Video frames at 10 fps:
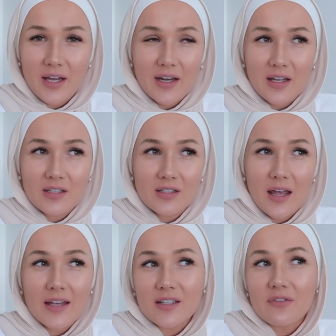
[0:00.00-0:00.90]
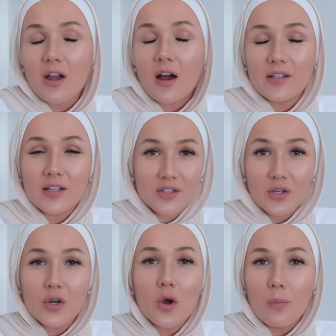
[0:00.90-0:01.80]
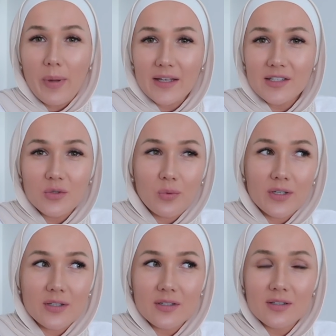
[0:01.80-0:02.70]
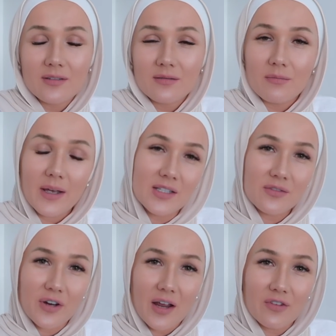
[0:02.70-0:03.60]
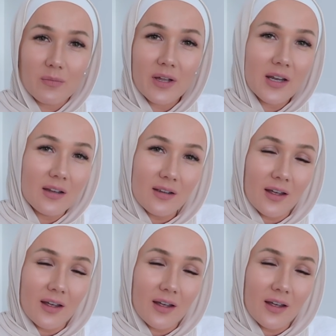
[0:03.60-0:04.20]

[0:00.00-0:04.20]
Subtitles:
and as if God doesn't know best what's best for everybody.